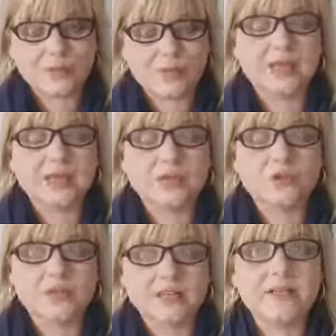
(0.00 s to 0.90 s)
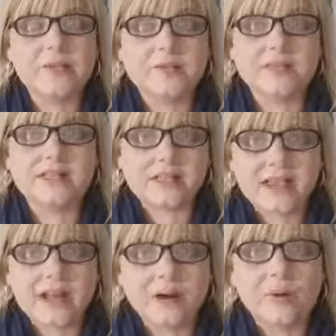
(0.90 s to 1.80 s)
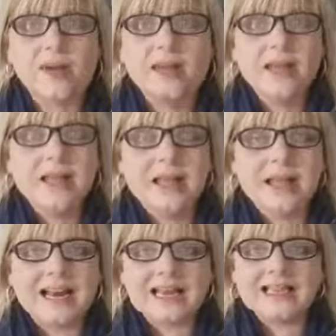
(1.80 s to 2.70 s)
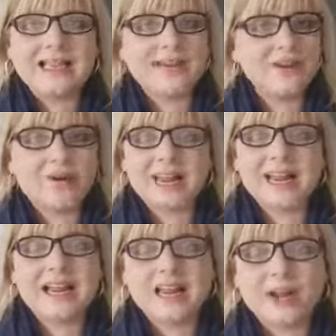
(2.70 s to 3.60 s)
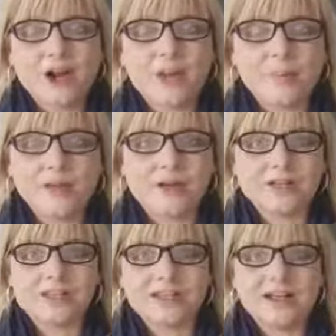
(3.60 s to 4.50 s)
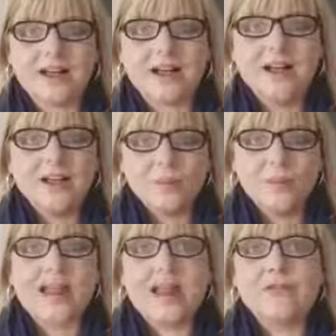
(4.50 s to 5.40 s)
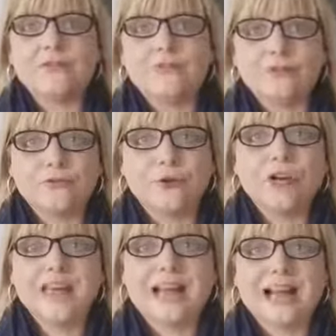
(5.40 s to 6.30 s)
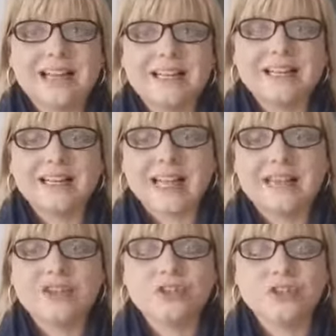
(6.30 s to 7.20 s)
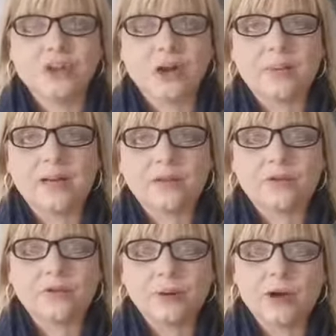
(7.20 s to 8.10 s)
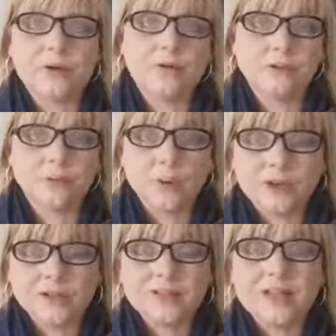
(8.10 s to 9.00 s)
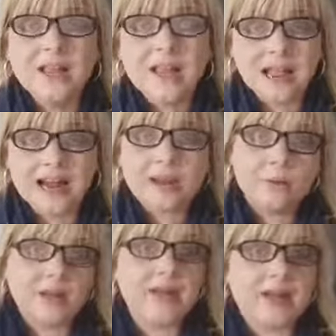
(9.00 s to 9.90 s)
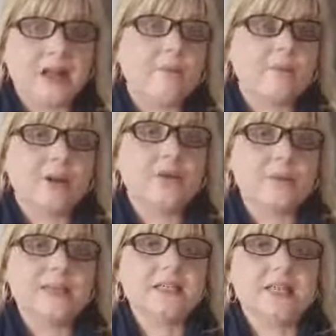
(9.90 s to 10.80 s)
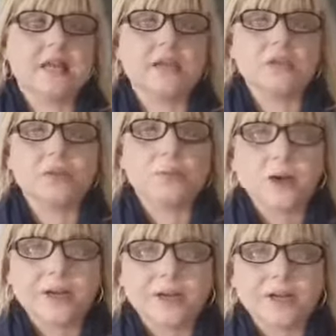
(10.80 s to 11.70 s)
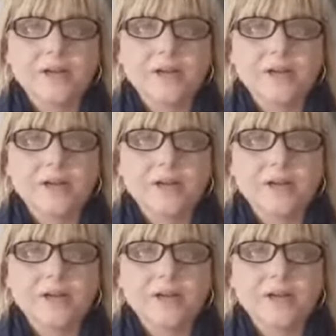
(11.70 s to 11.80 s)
We need to deal with this now. And I said, no, I can't come because we have 49 delegations coming in from all over the world. And I am very busy. I need to work.